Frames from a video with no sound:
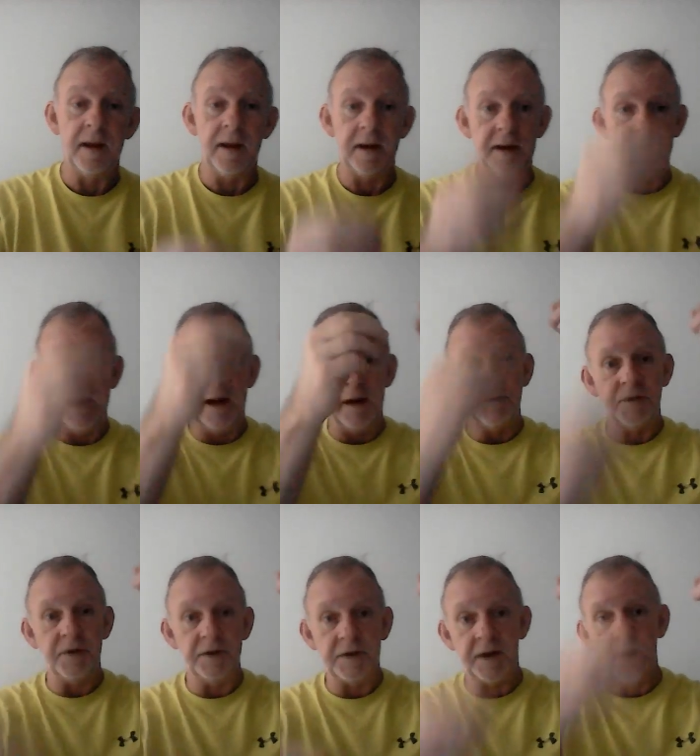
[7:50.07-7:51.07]
And
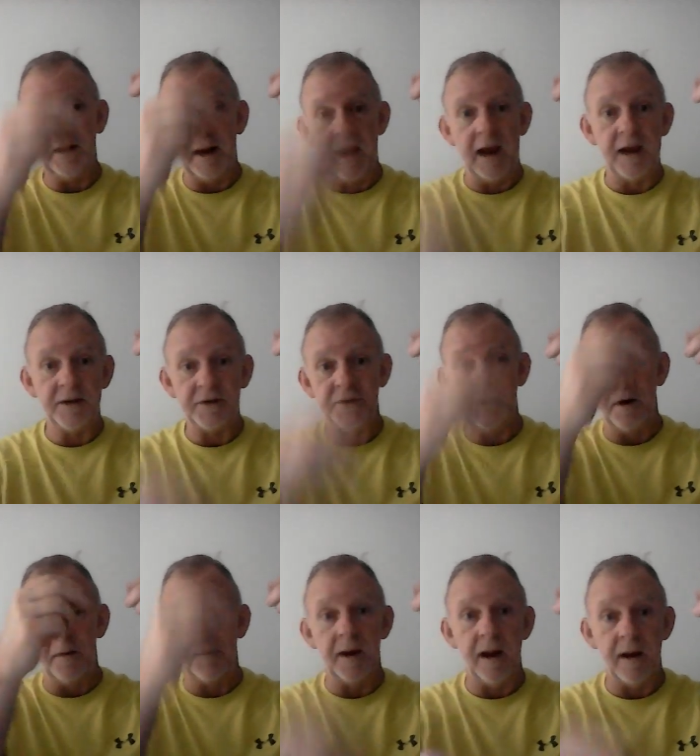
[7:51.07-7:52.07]
hence, you see the guys
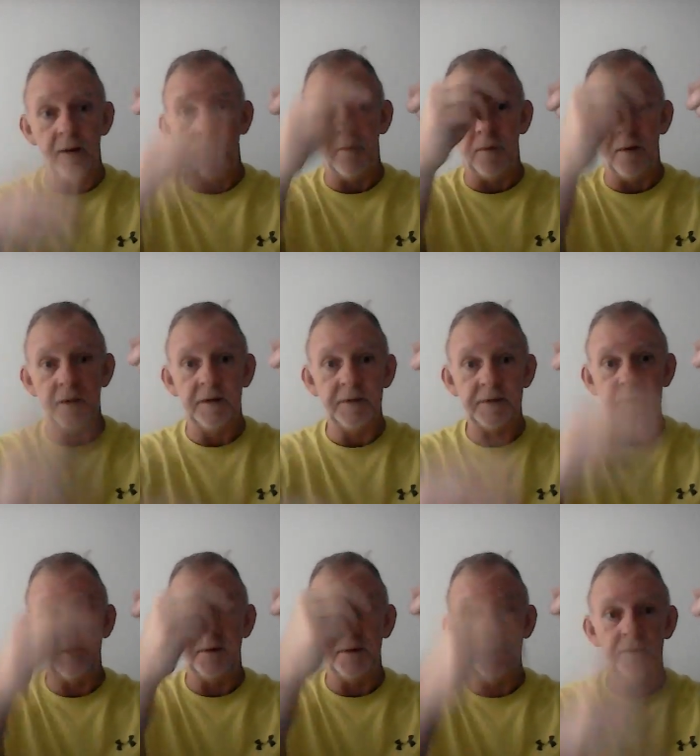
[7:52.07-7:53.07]
jumping out one,
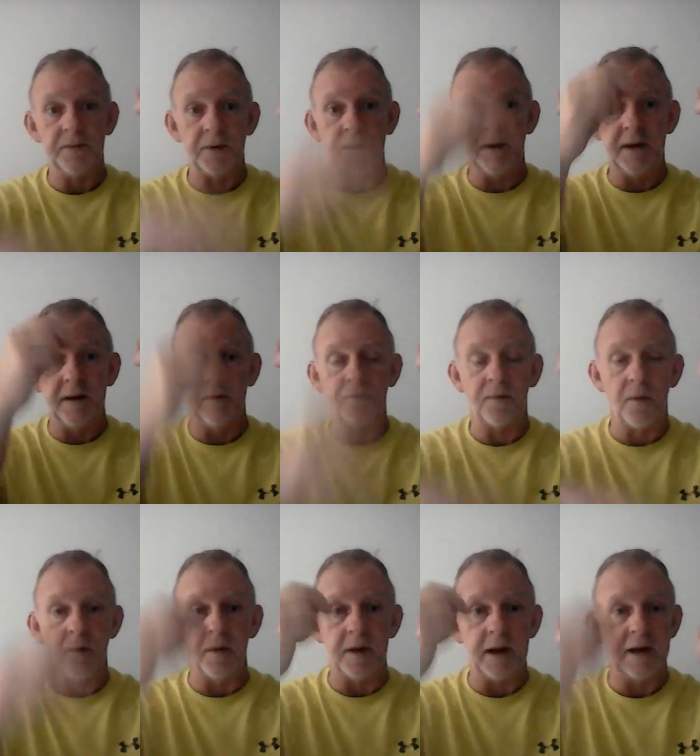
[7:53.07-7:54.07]
two, three,
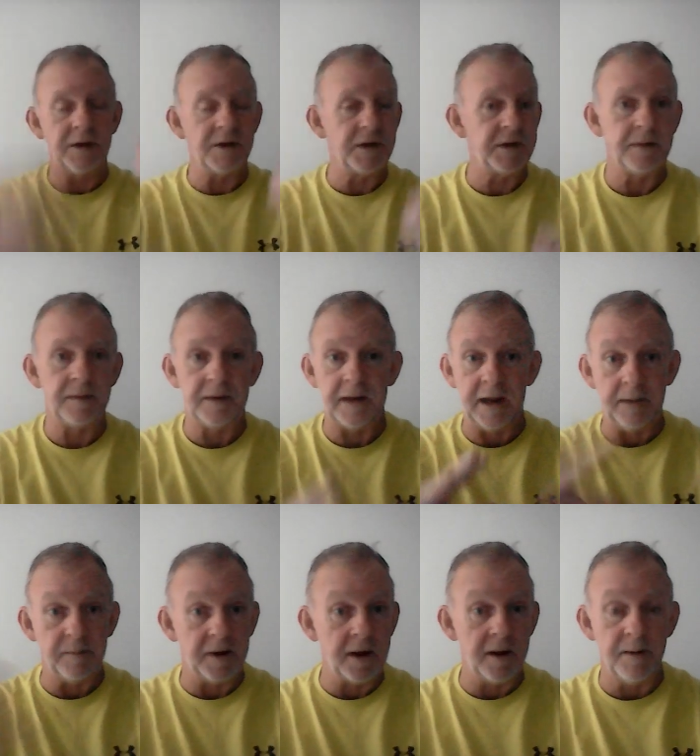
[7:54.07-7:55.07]
four, and they just
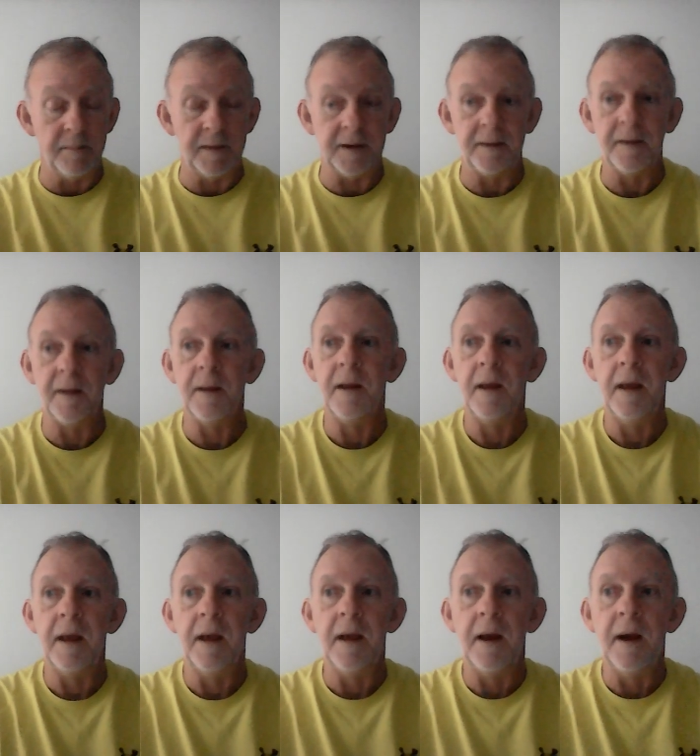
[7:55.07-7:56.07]
keep coming.
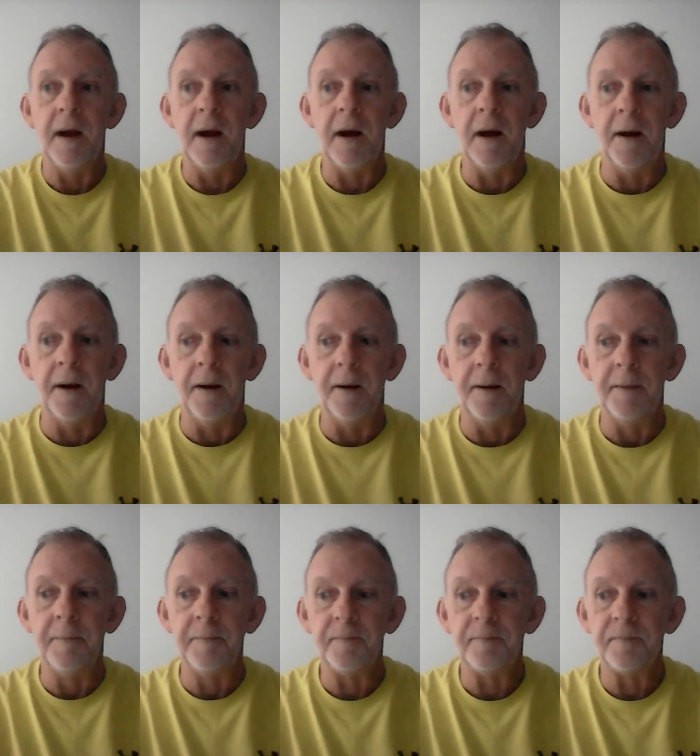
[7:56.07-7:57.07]
Uh,
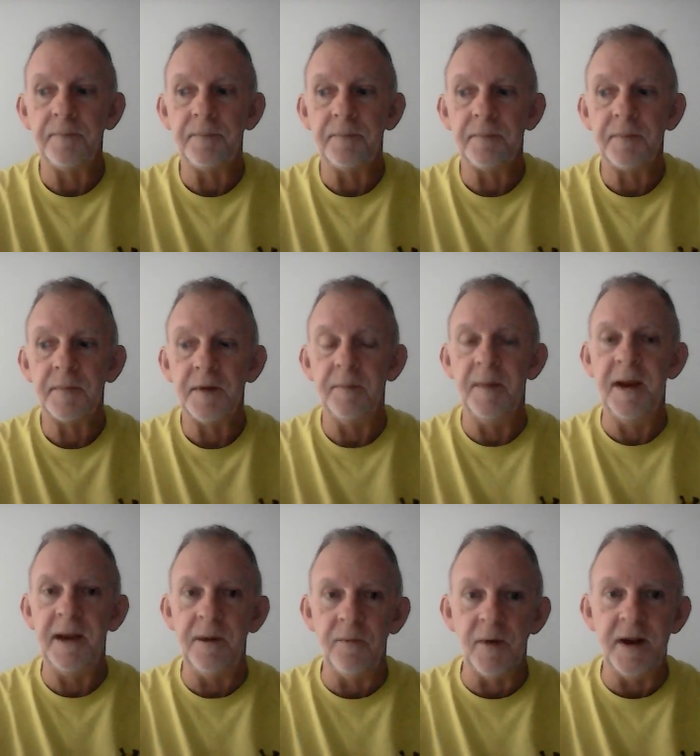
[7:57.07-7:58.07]
there are
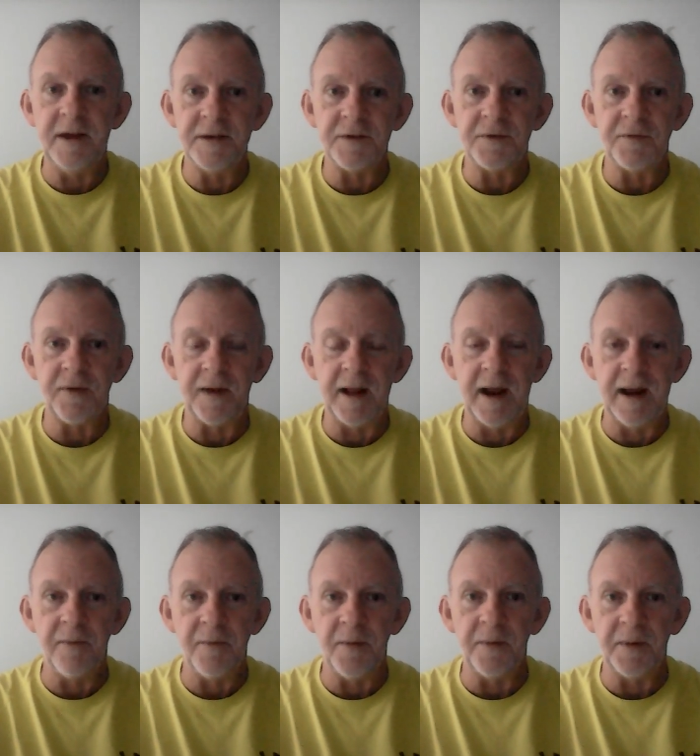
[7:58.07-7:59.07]
many reasons for that
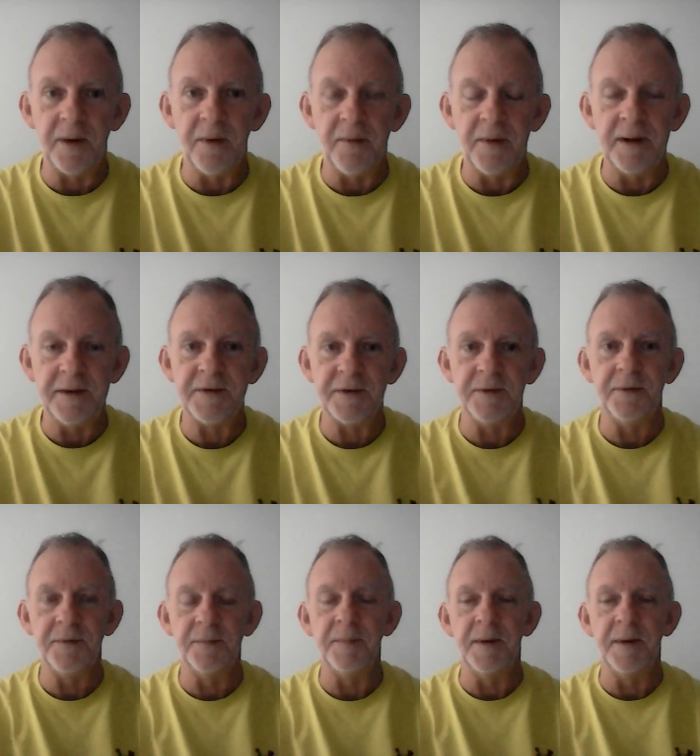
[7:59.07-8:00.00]
I won't go into,